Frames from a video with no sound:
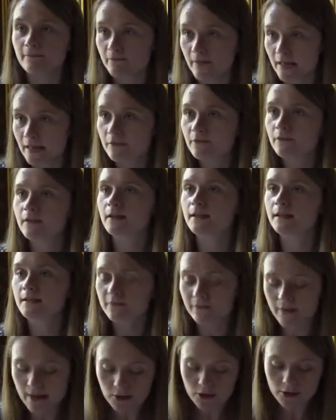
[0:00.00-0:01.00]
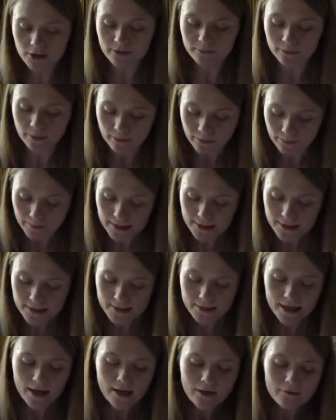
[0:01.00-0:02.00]
Faithful, indefatigable
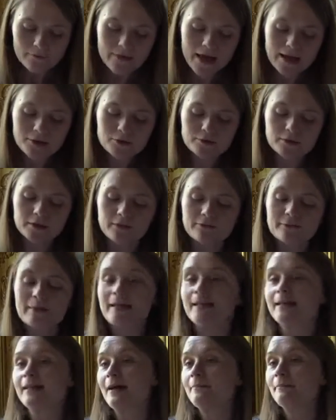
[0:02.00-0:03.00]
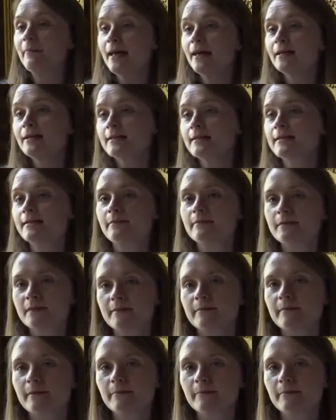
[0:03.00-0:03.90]
beast, veteran of many campaigns, seems to